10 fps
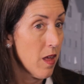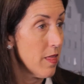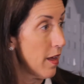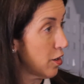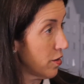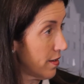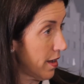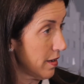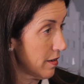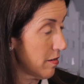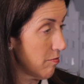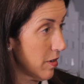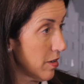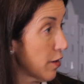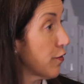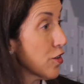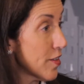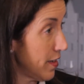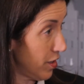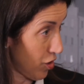they could set
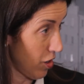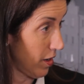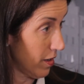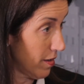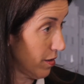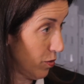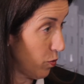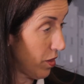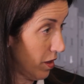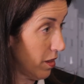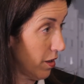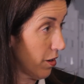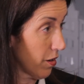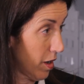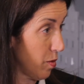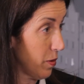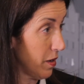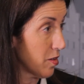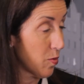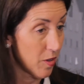diversity targets within their
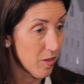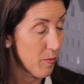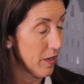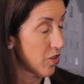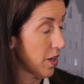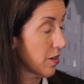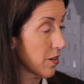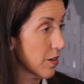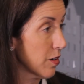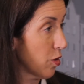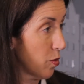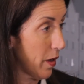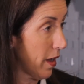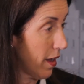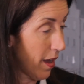companies, whether it's by gender or by